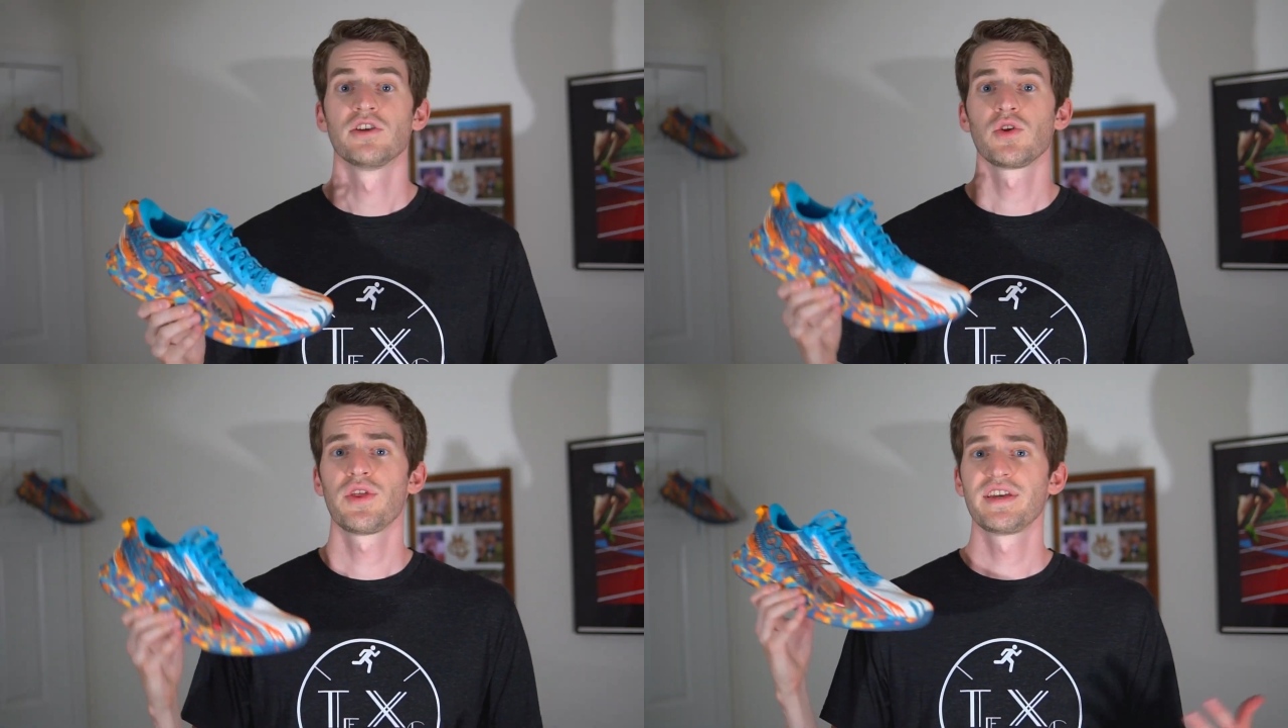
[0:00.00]

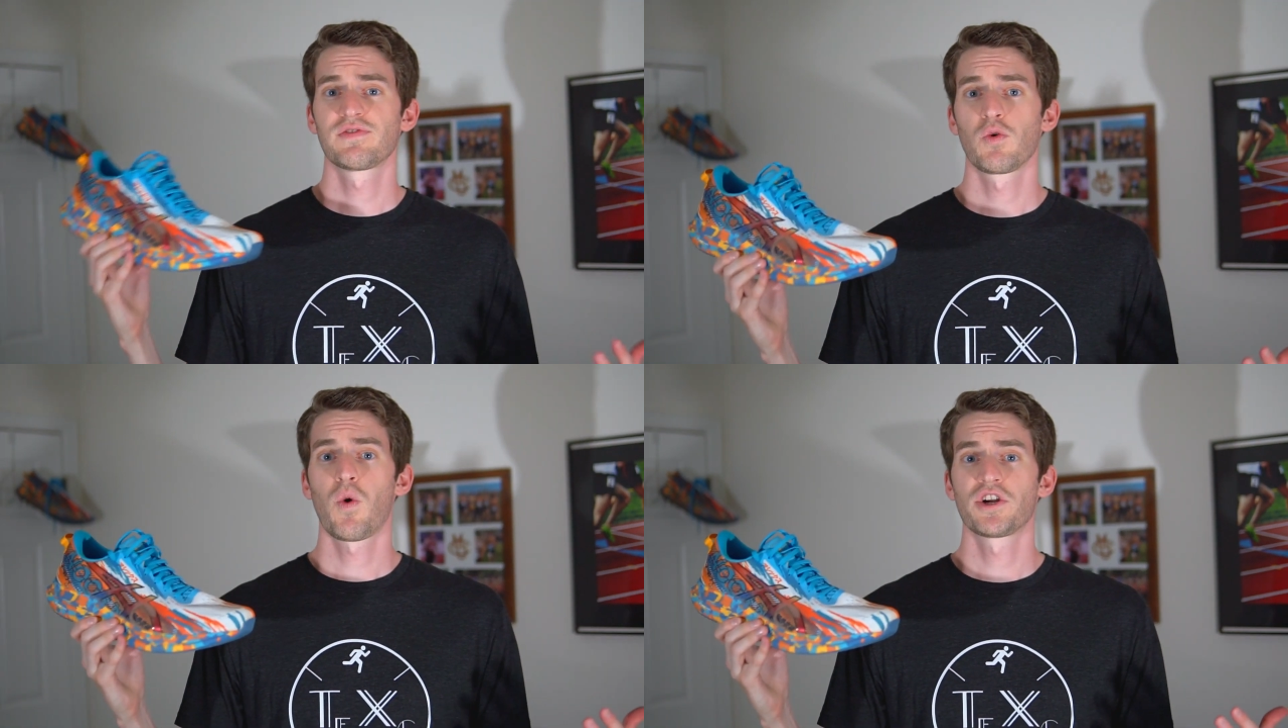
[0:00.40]
So thanks
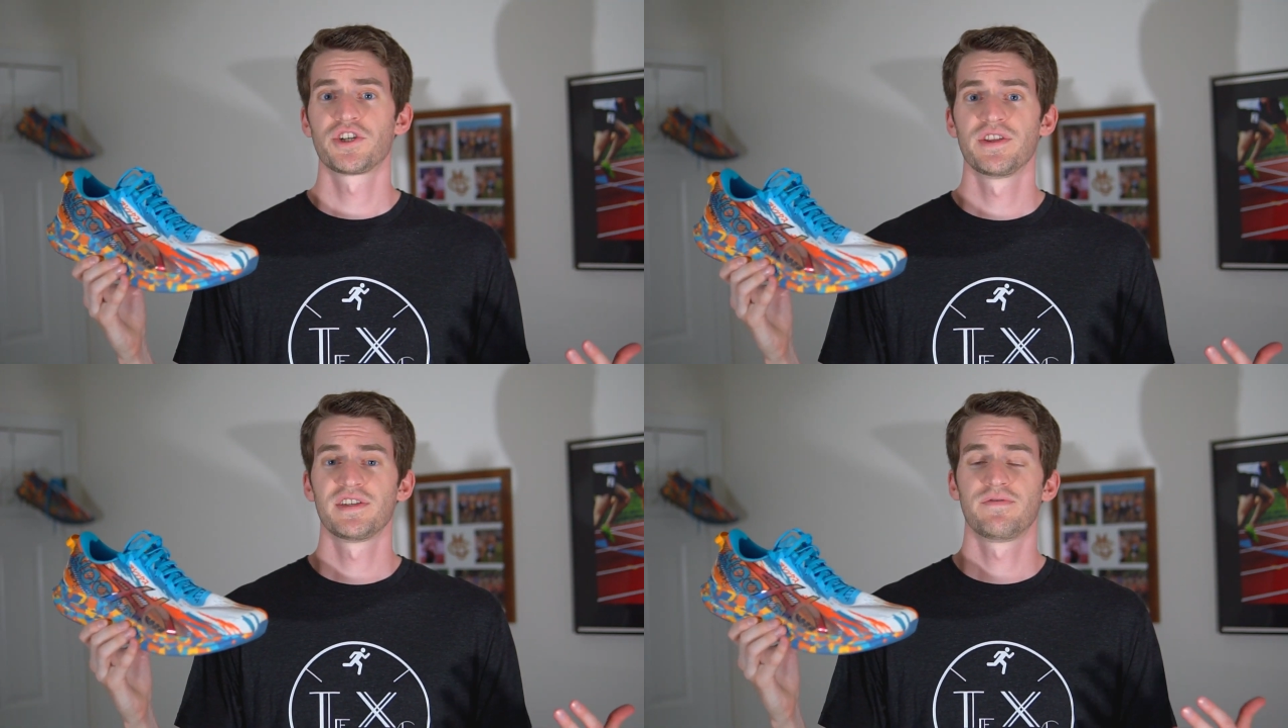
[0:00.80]
for
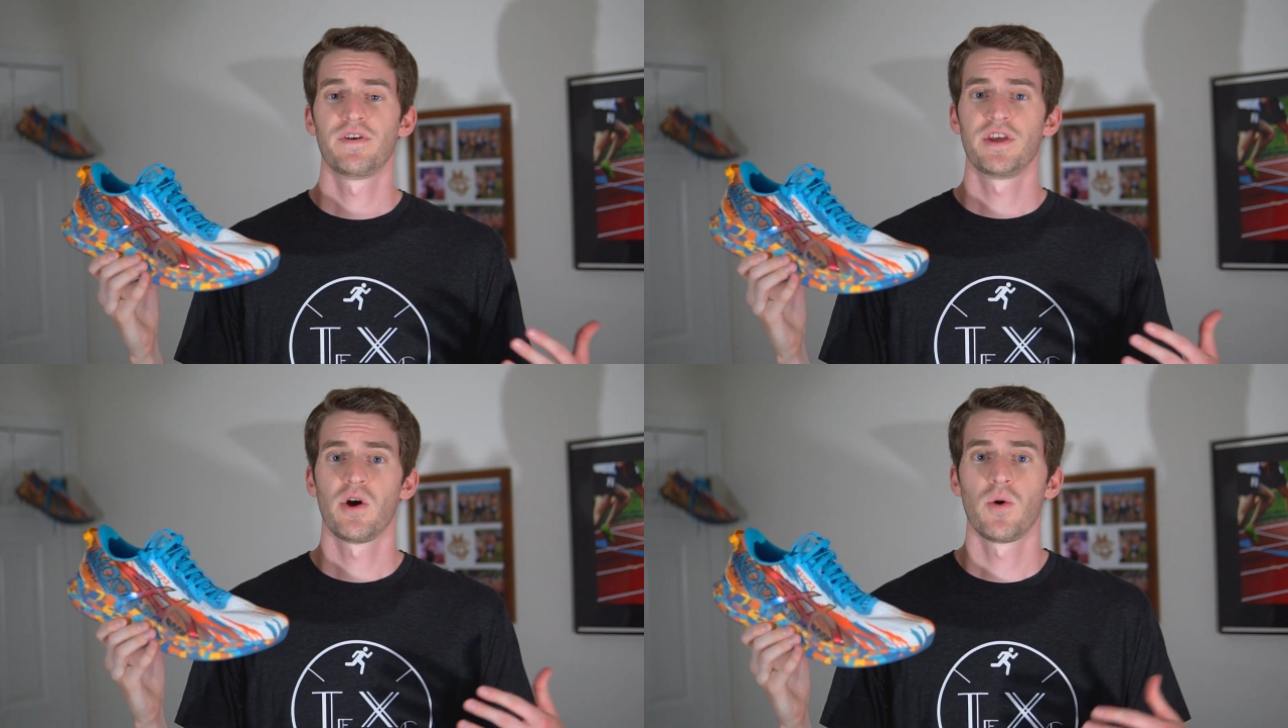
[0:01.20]
watching this
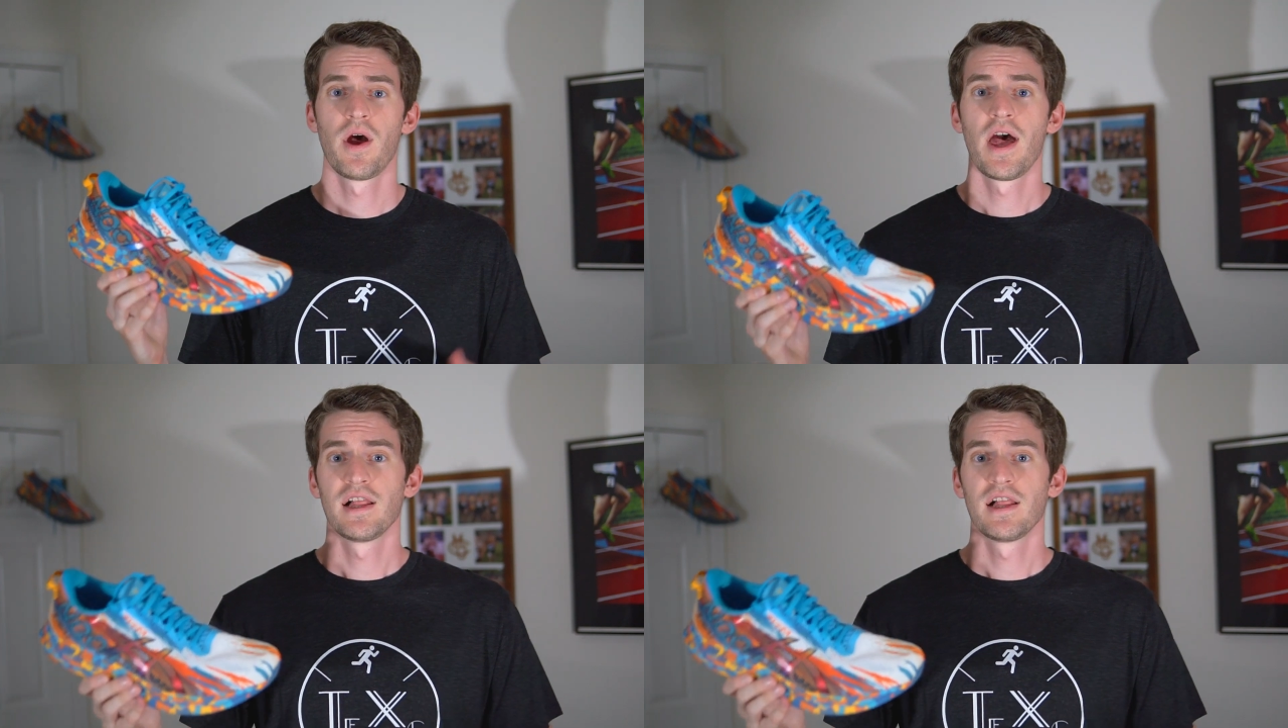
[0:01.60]
video.